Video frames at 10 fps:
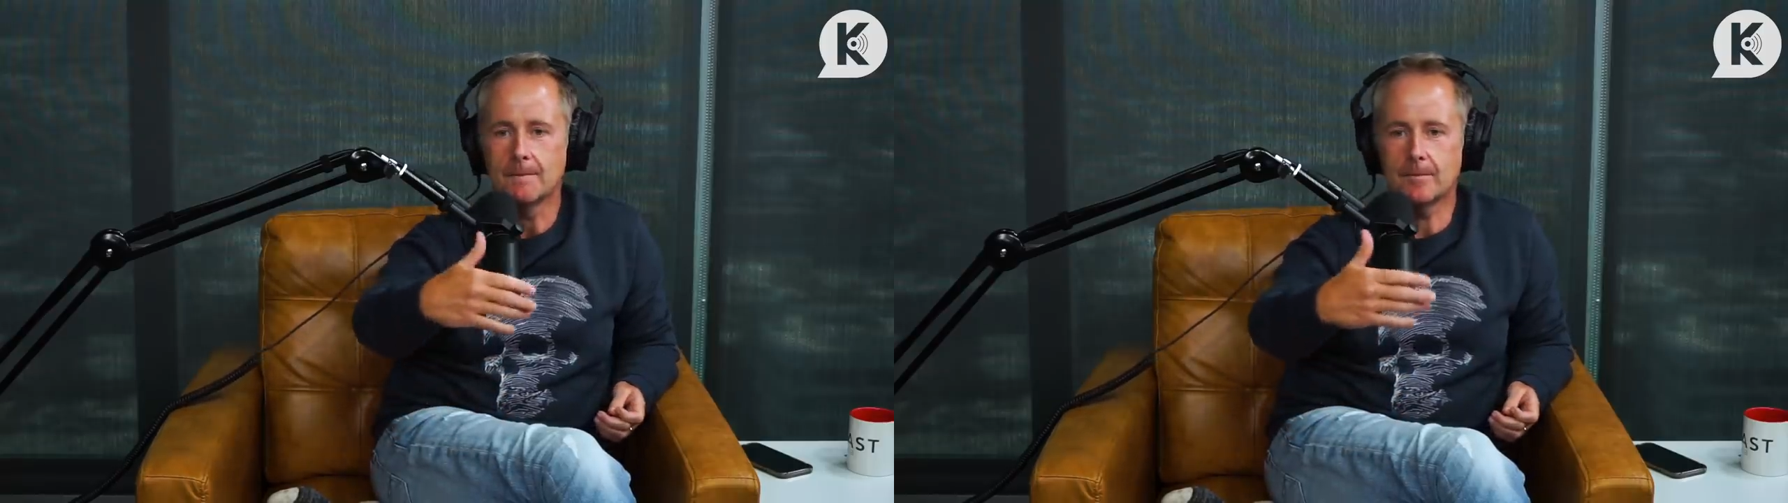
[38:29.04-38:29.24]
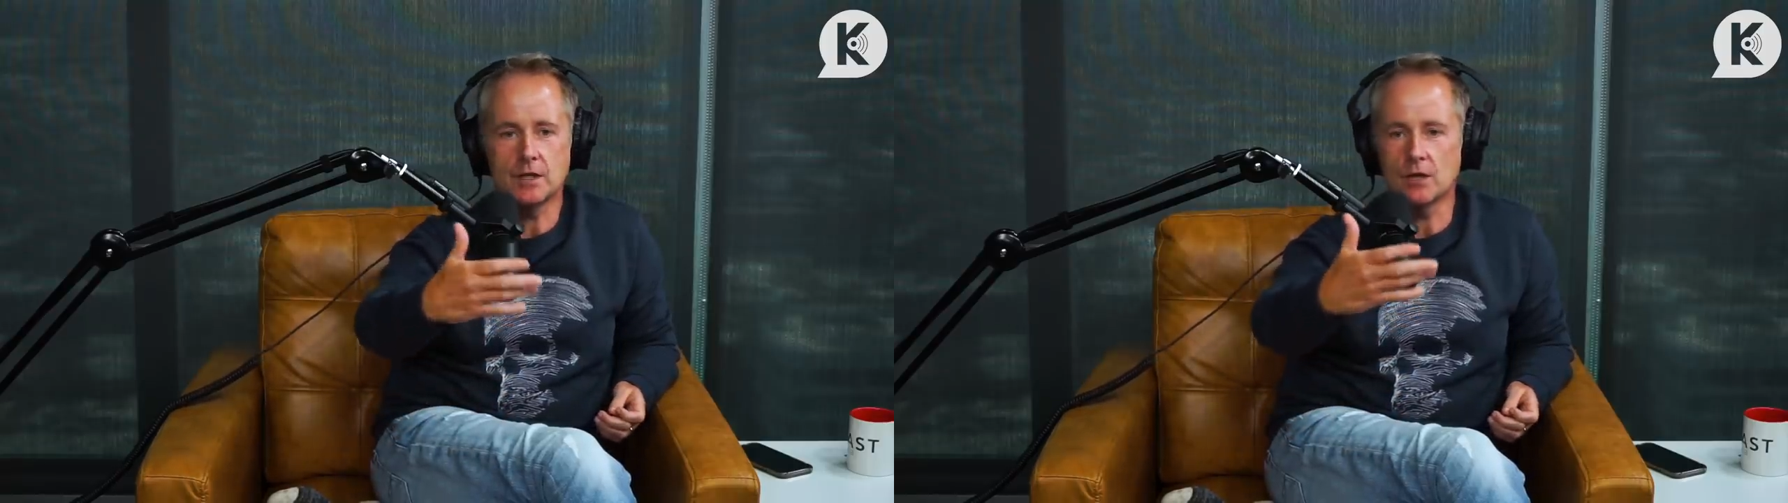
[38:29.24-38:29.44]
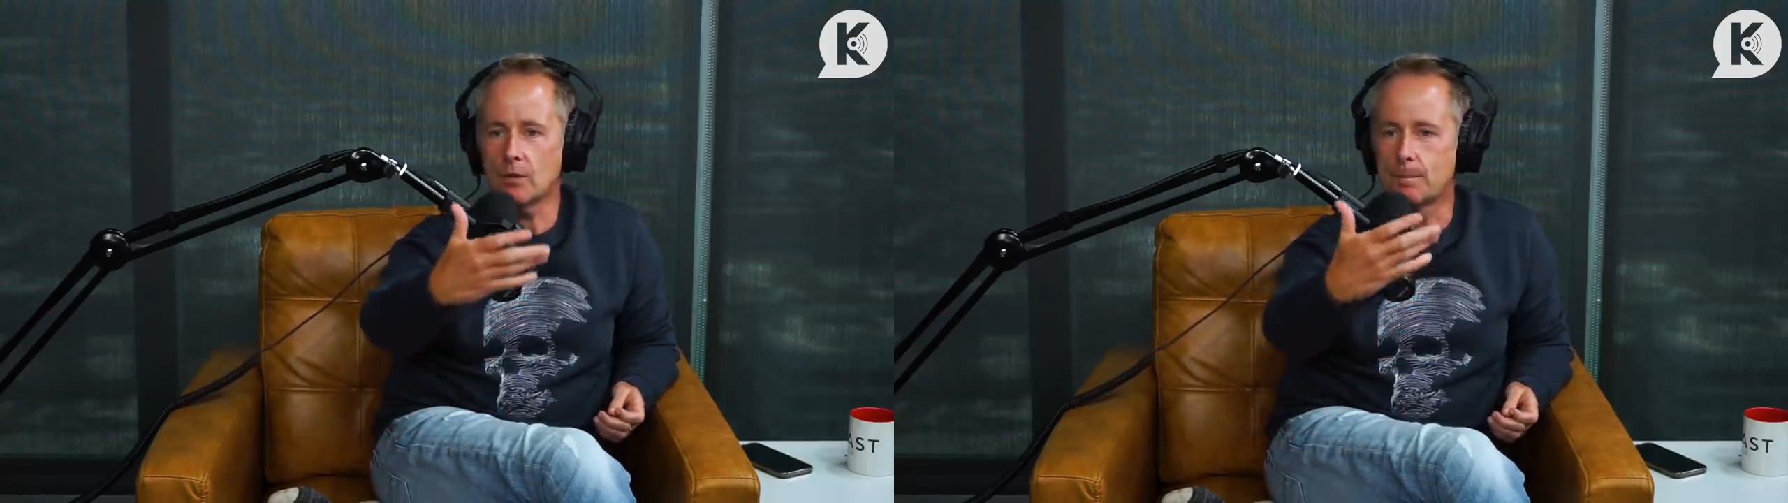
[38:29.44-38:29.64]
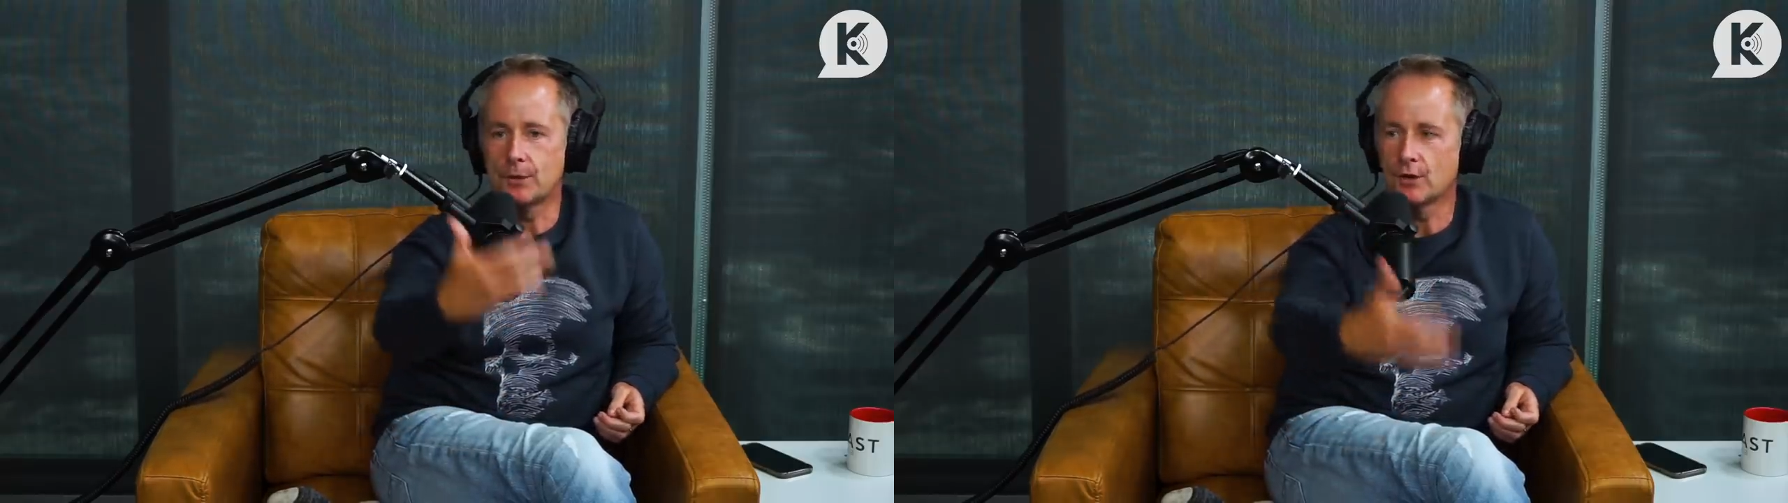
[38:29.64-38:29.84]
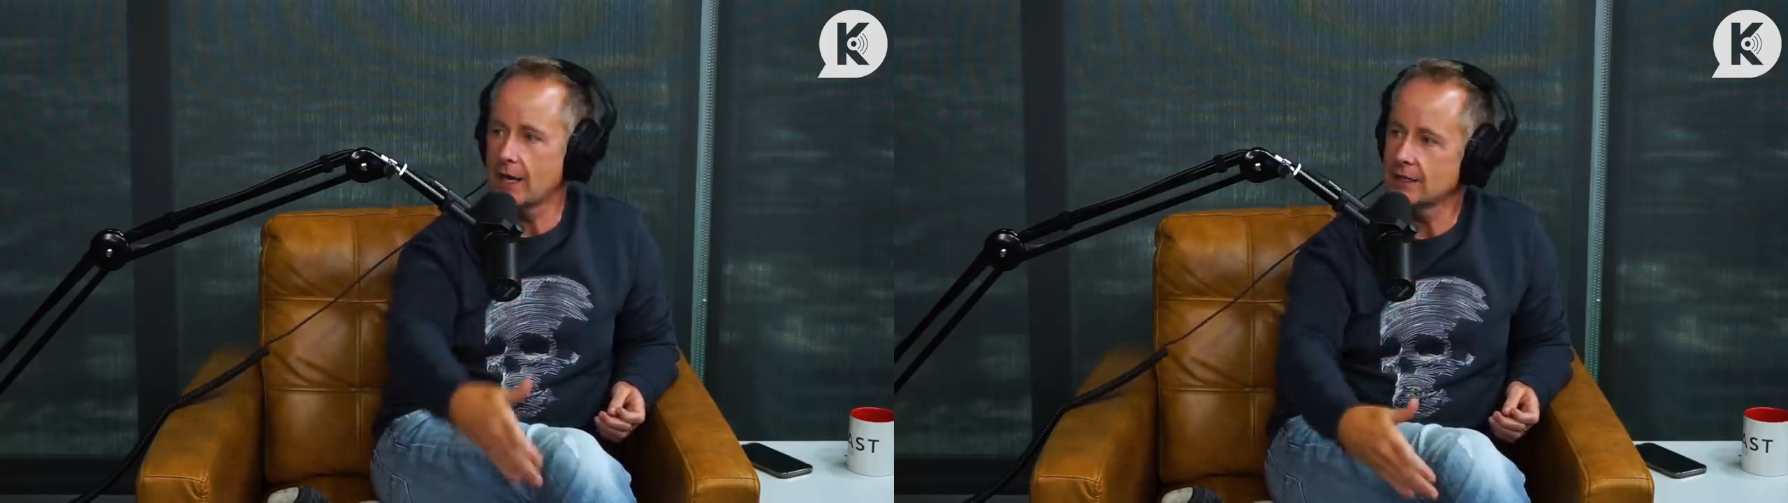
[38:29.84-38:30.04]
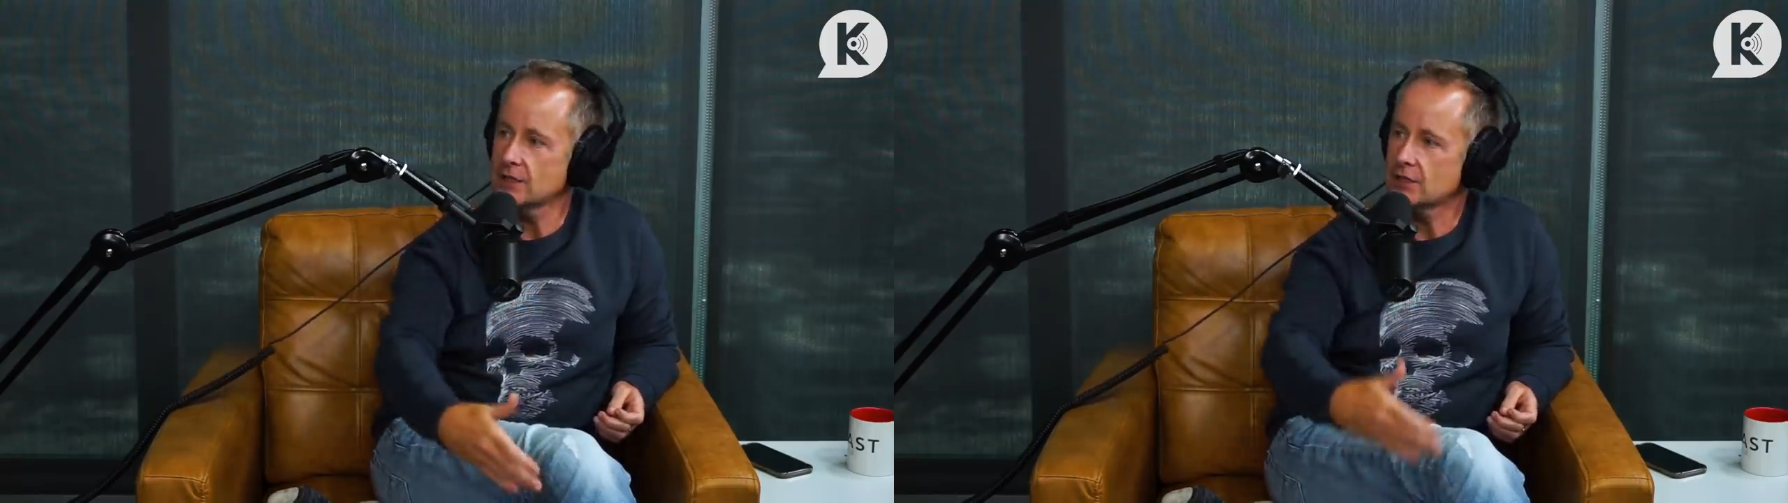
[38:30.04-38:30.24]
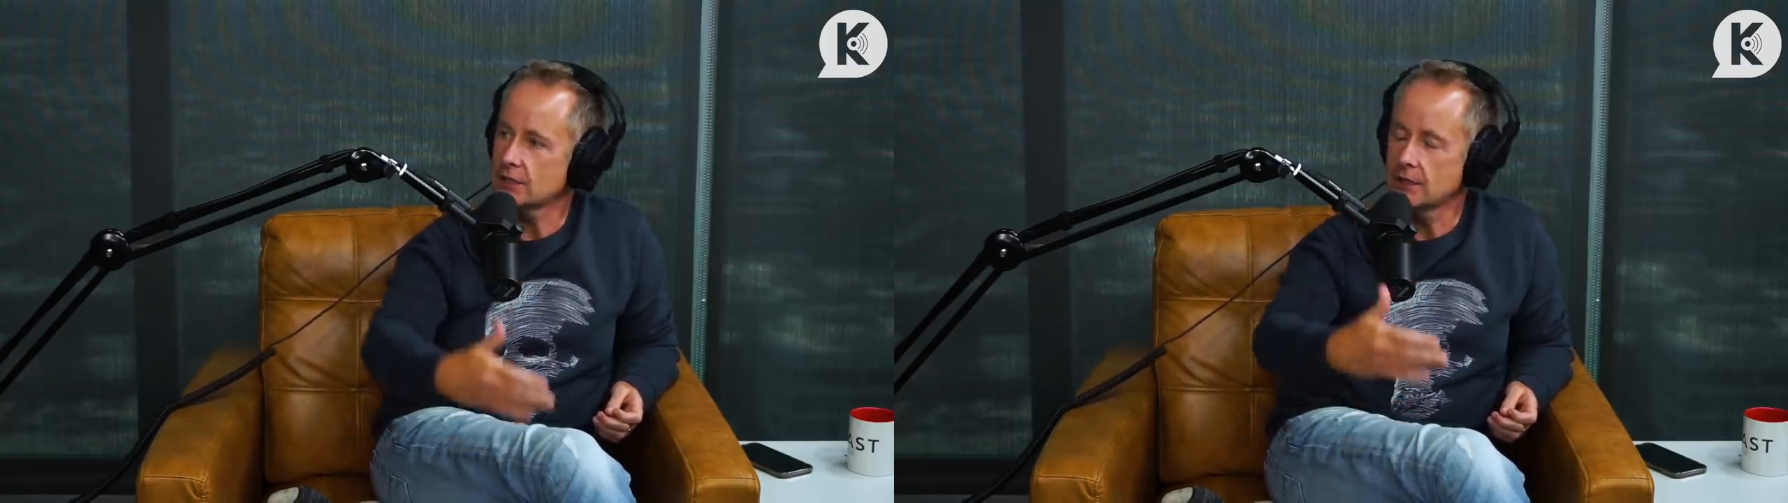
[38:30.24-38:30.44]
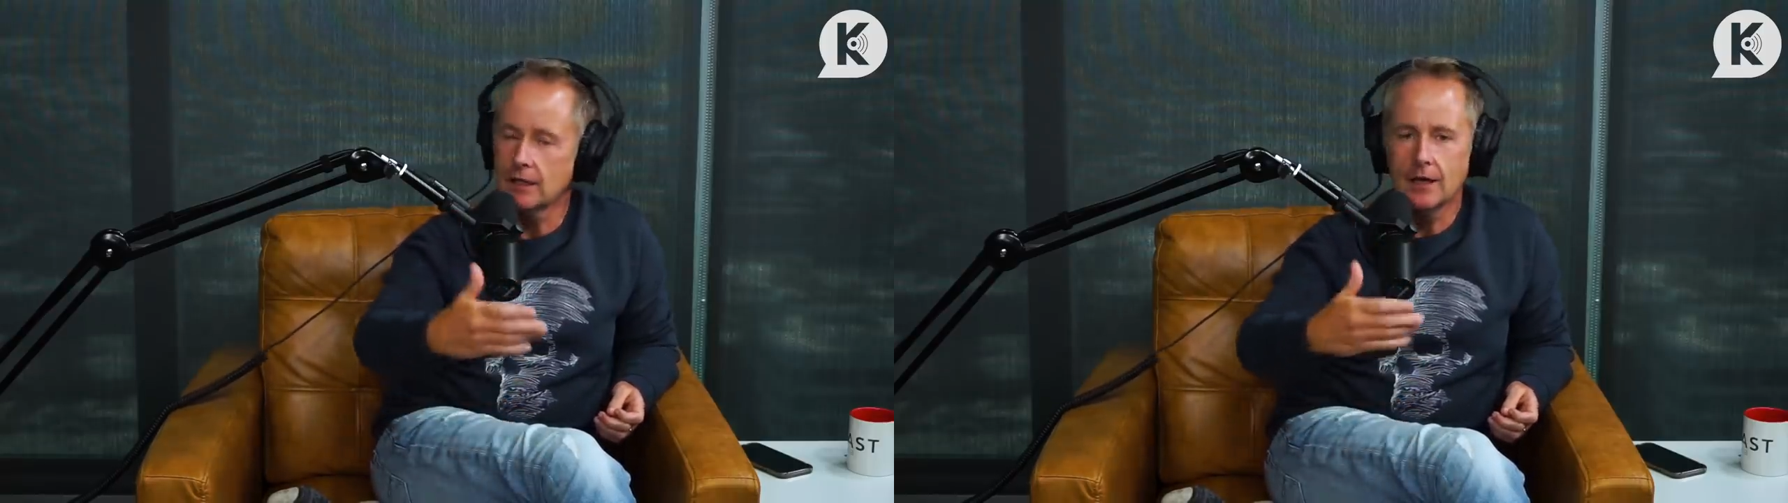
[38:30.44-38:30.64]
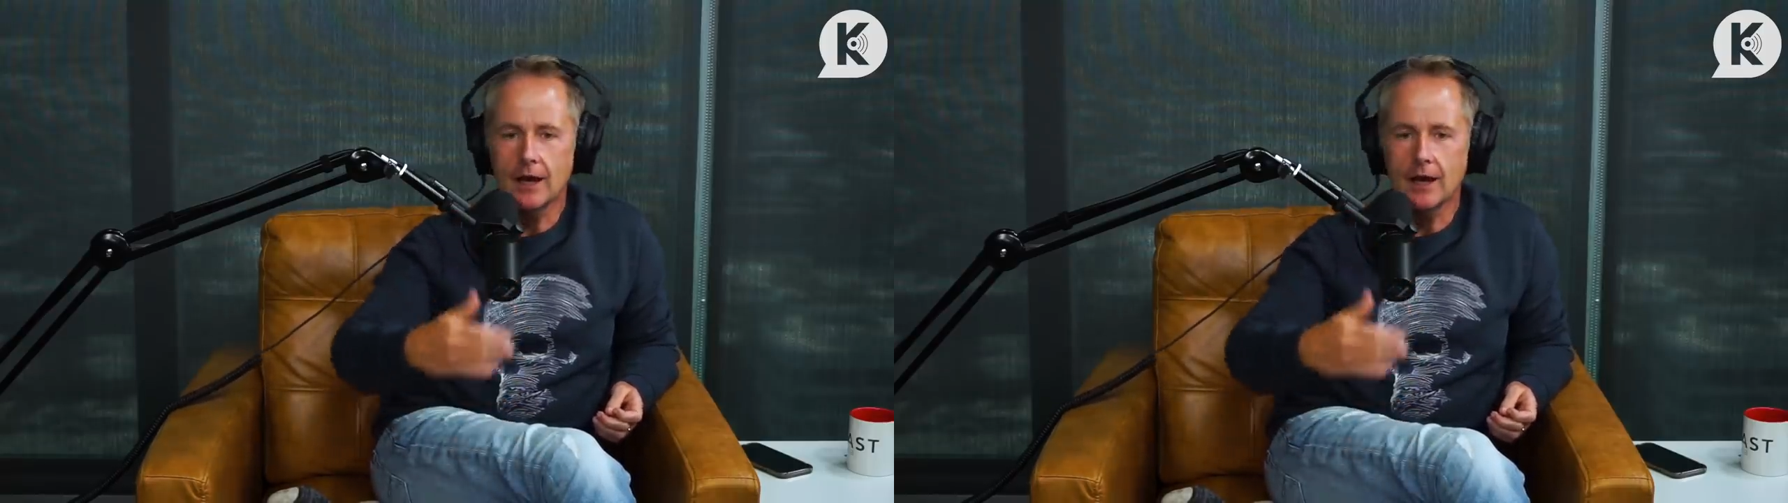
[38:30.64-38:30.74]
you know, Prince, and,